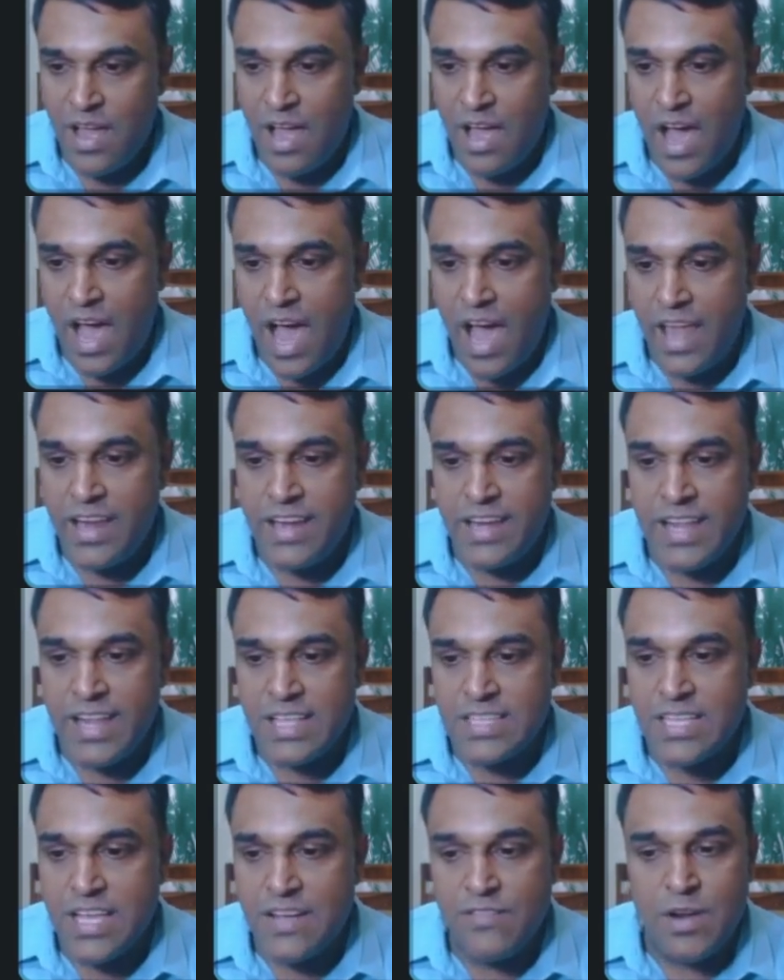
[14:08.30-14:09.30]
and it
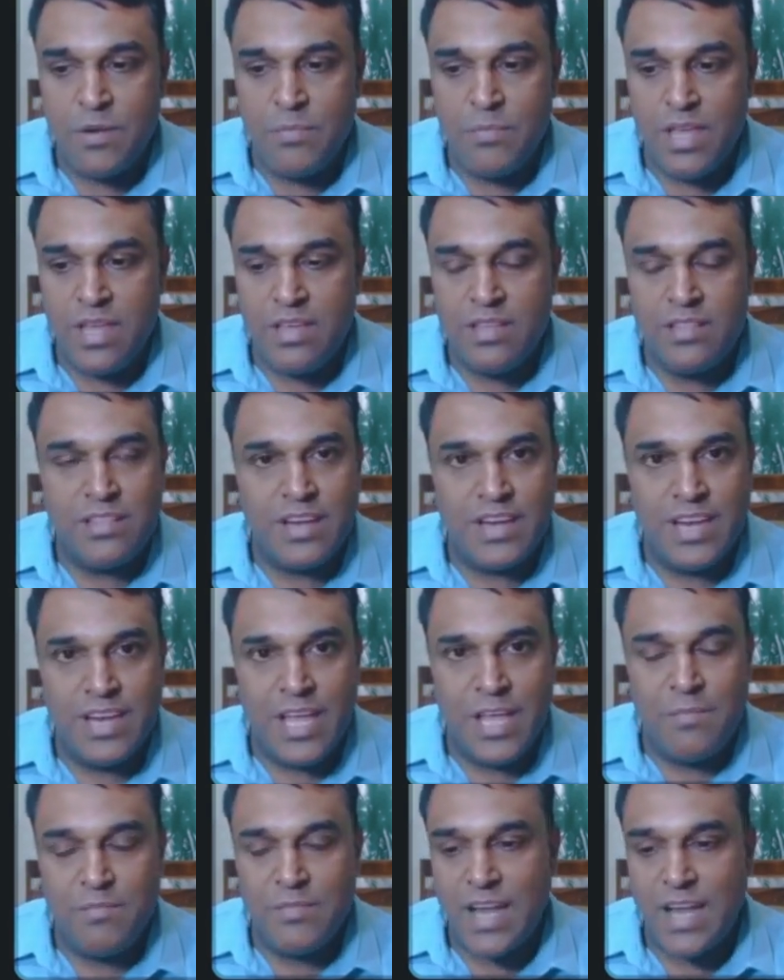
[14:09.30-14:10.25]
has given me the name,